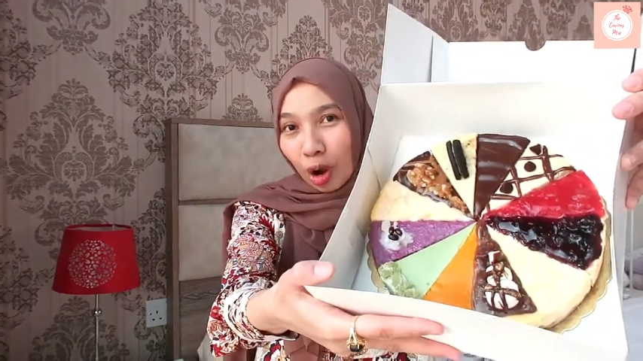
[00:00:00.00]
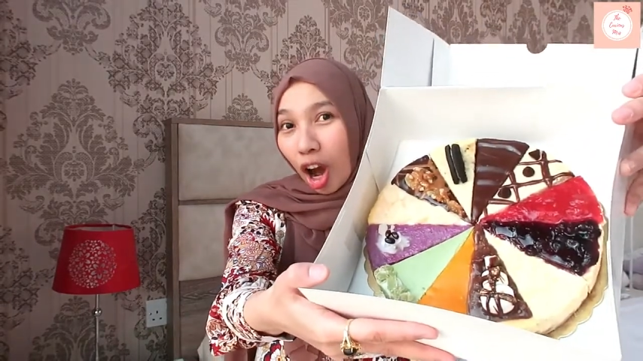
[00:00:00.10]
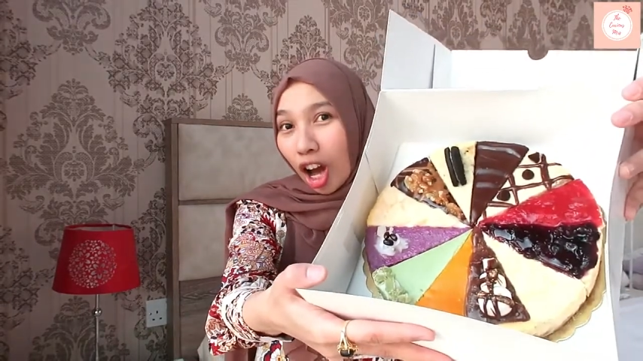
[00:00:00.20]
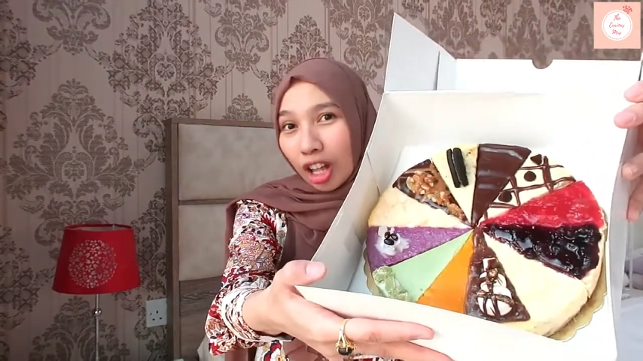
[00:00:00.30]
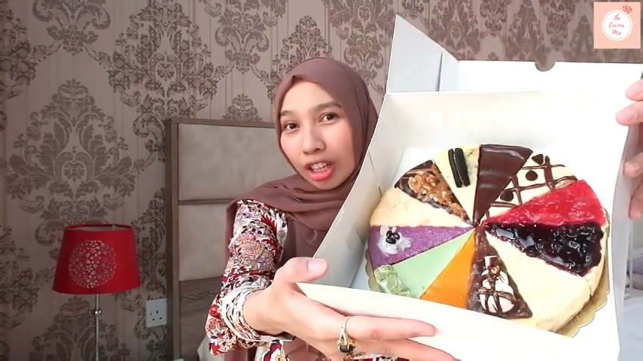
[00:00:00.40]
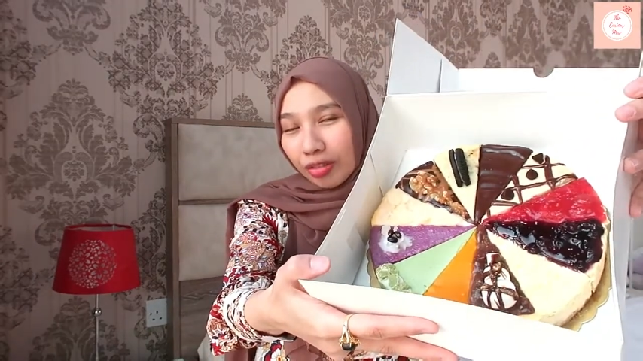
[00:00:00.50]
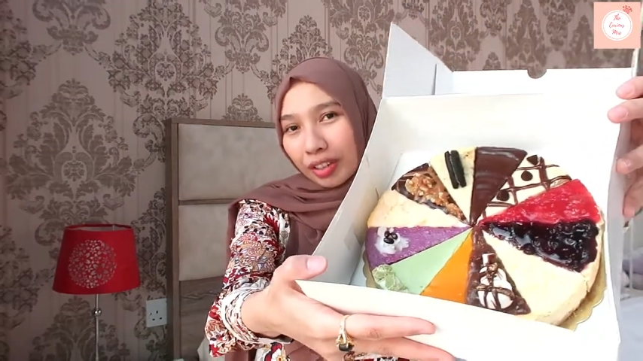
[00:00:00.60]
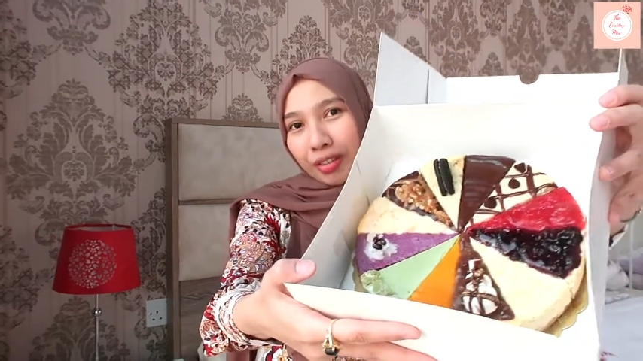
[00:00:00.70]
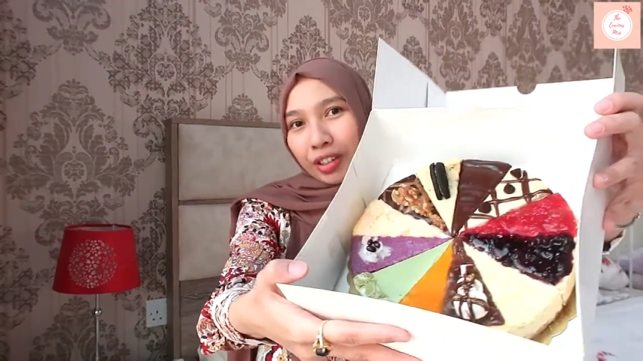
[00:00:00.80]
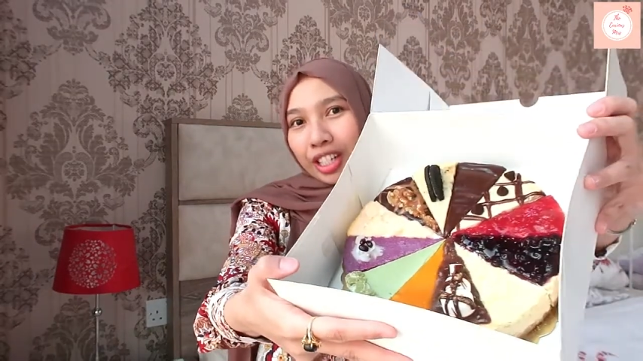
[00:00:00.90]
all the
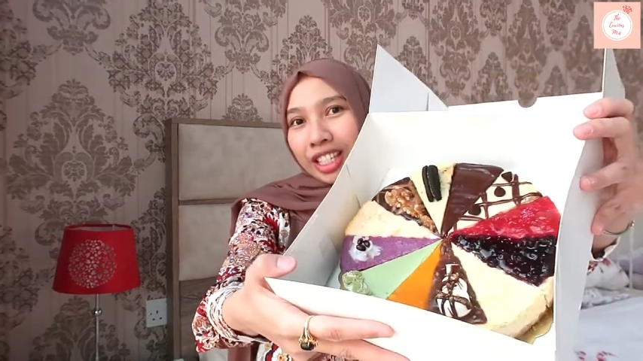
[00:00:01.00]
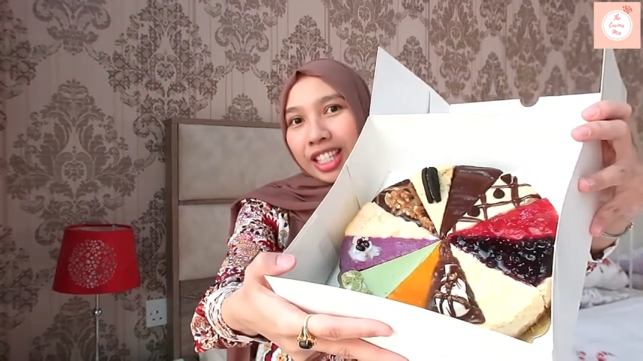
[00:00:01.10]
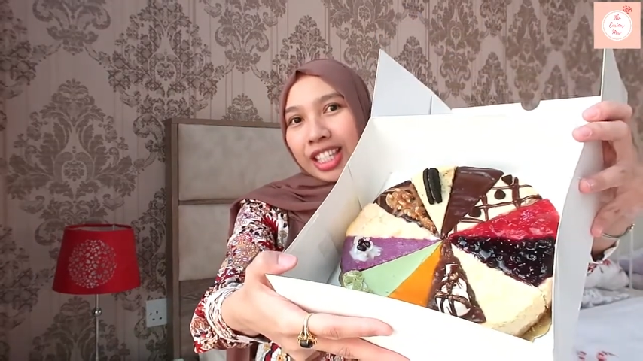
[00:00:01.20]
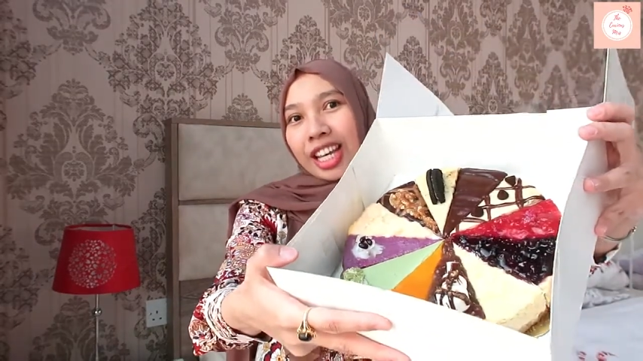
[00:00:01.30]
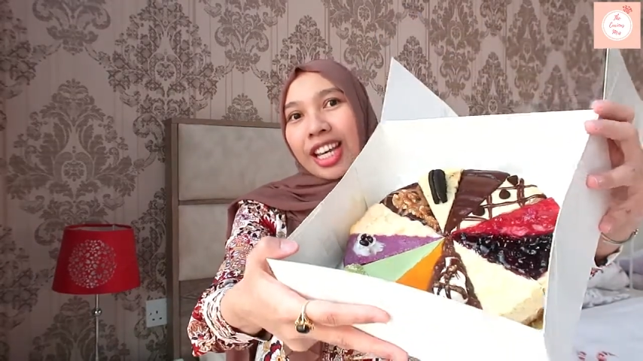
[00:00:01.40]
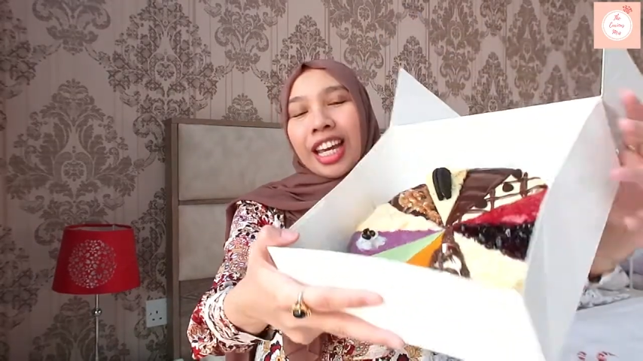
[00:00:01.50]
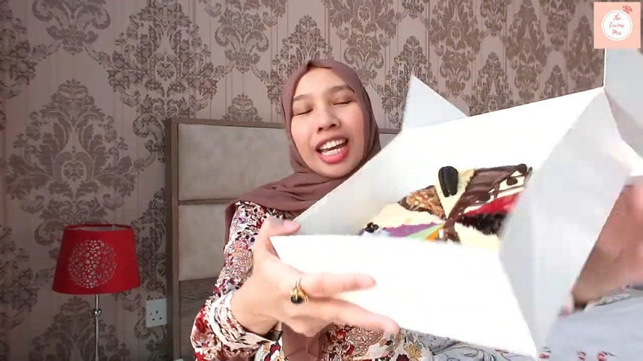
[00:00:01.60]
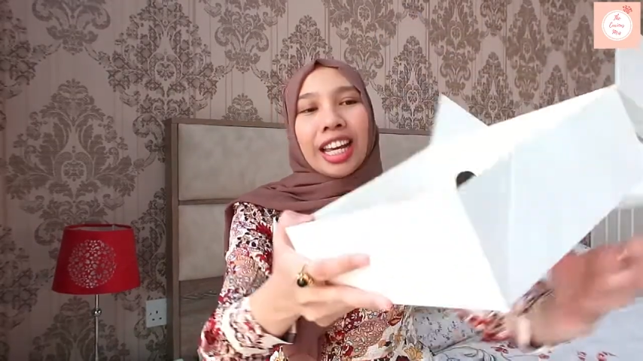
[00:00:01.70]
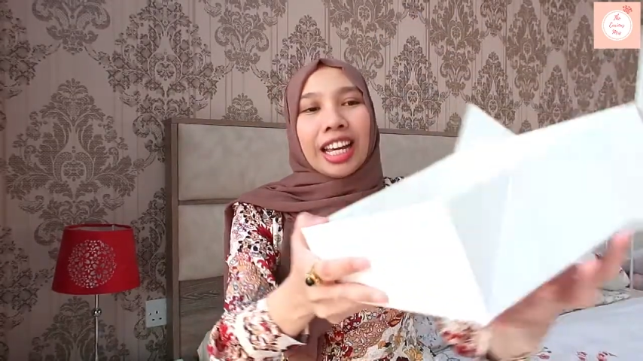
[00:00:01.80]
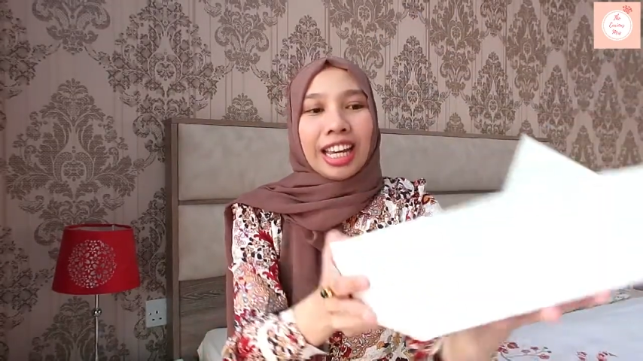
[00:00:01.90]
flavors
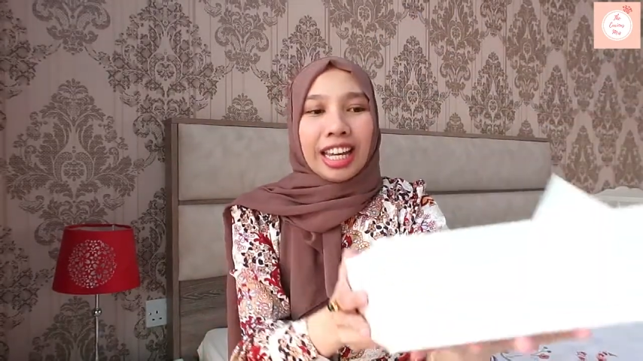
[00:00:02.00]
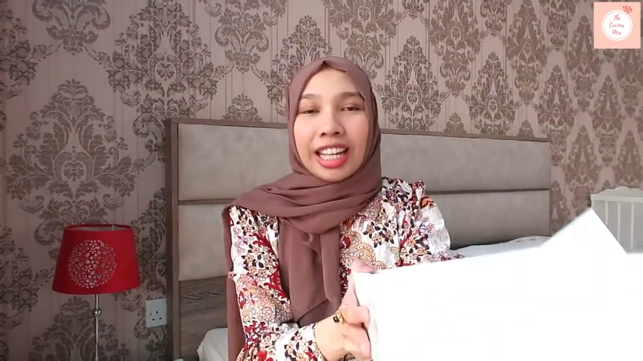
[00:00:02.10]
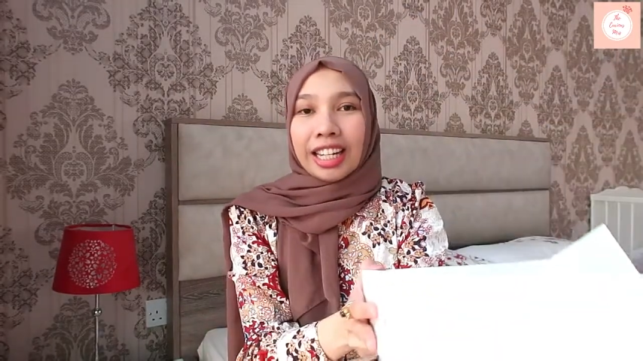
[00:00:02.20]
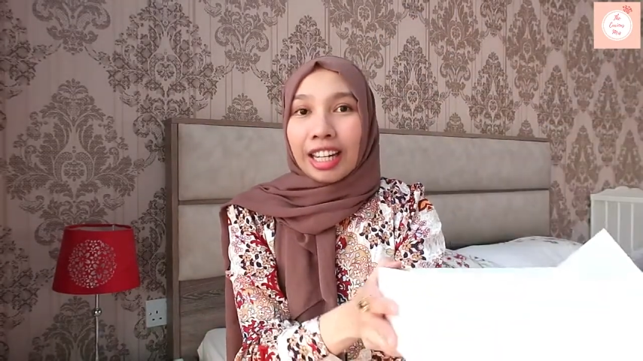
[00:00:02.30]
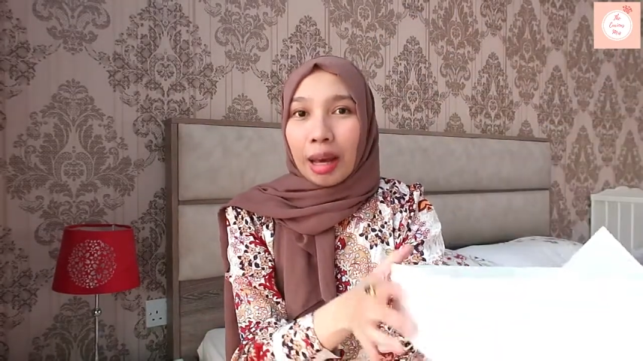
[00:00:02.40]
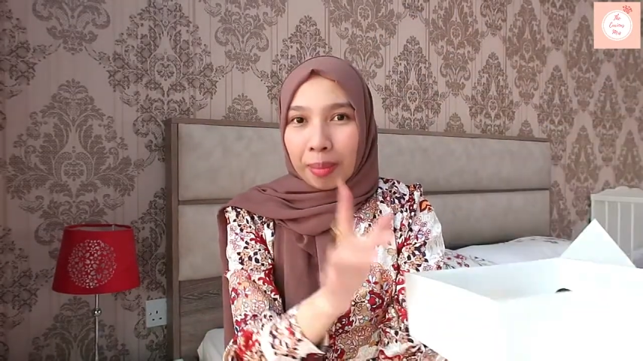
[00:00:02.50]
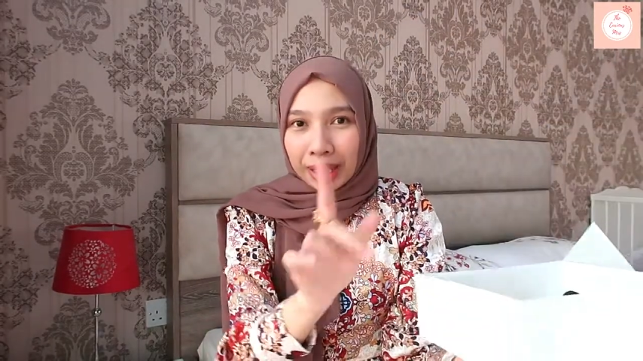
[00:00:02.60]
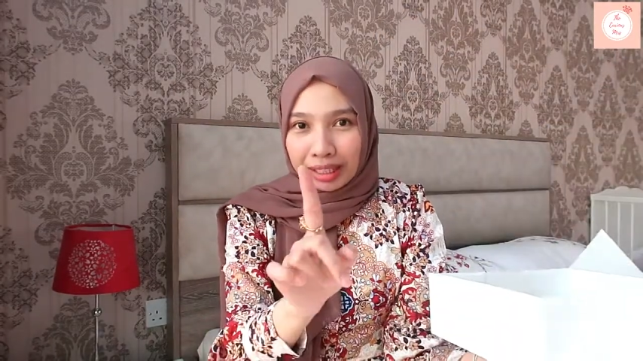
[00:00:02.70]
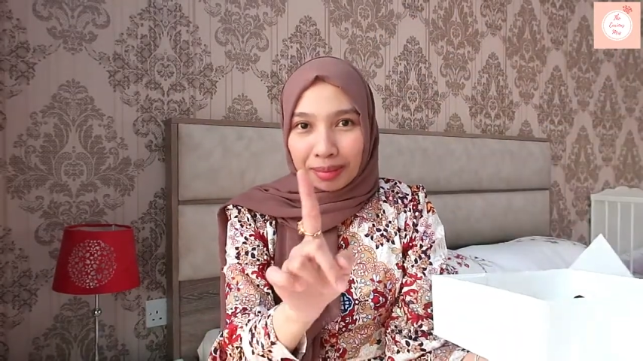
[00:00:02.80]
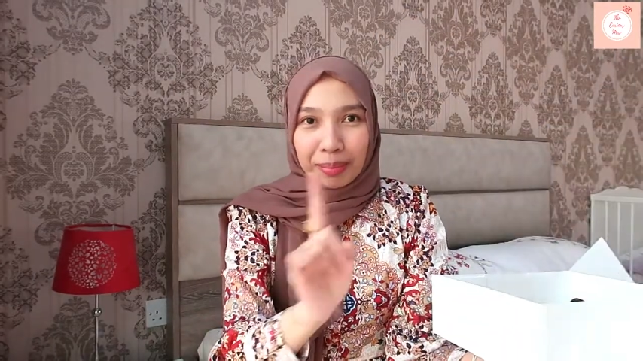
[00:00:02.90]
in a bit.